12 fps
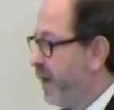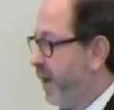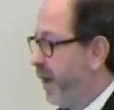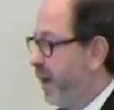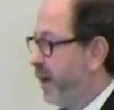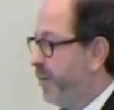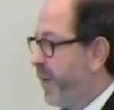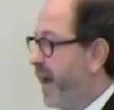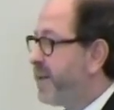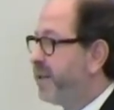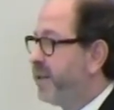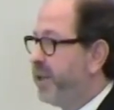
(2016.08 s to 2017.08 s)
Uh,
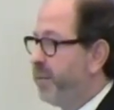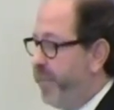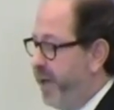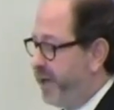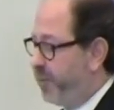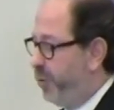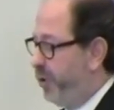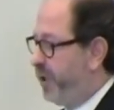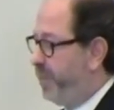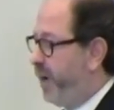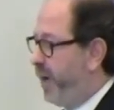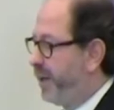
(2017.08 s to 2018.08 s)
ICT-based
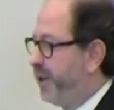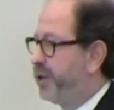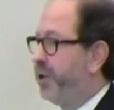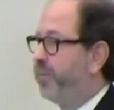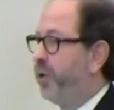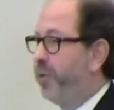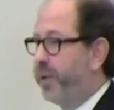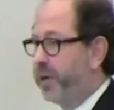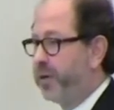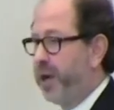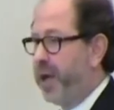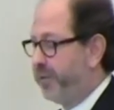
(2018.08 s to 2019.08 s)
multi-partnership, open
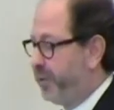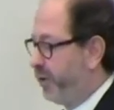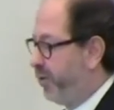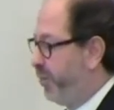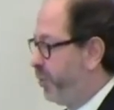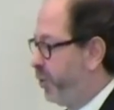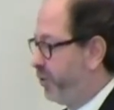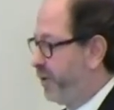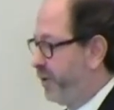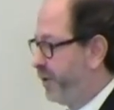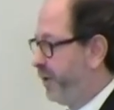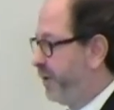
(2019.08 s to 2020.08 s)
collaborative
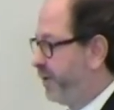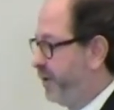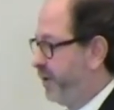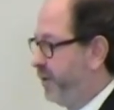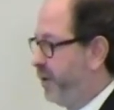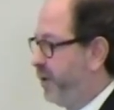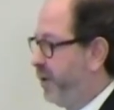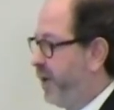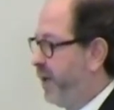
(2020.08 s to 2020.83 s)
processes uh,